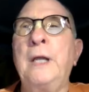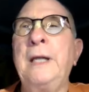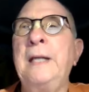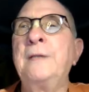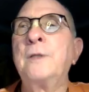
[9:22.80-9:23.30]

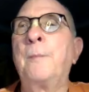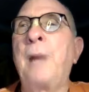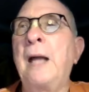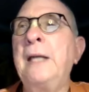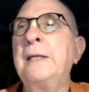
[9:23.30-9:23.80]
in the
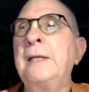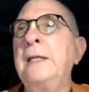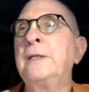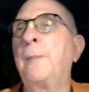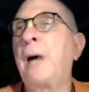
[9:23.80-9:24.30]

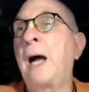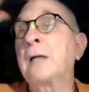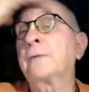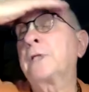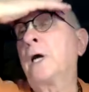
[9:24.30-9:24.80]

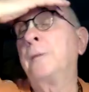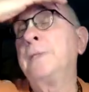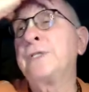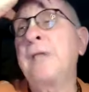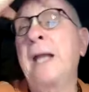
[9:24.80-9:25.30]
Bhagavatam,
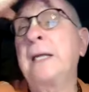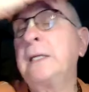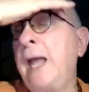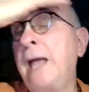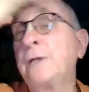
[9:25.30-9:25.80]
in the
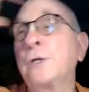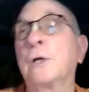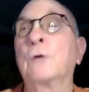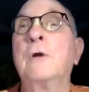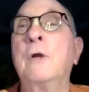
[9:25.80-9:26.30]
second canto,